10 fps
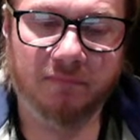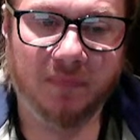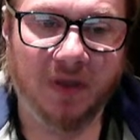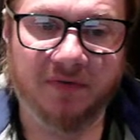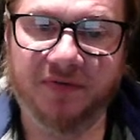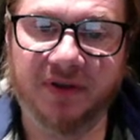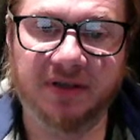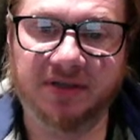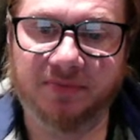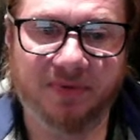Everything
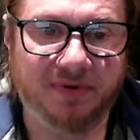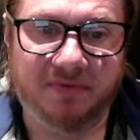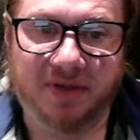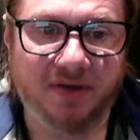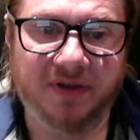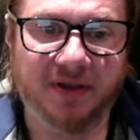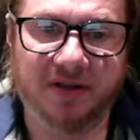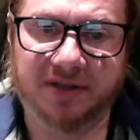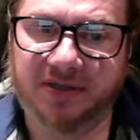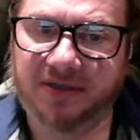is a nothing
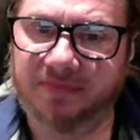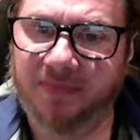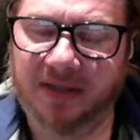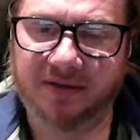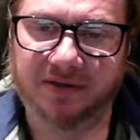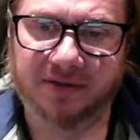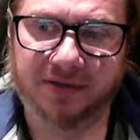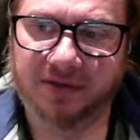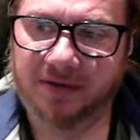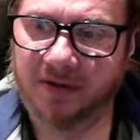else matters.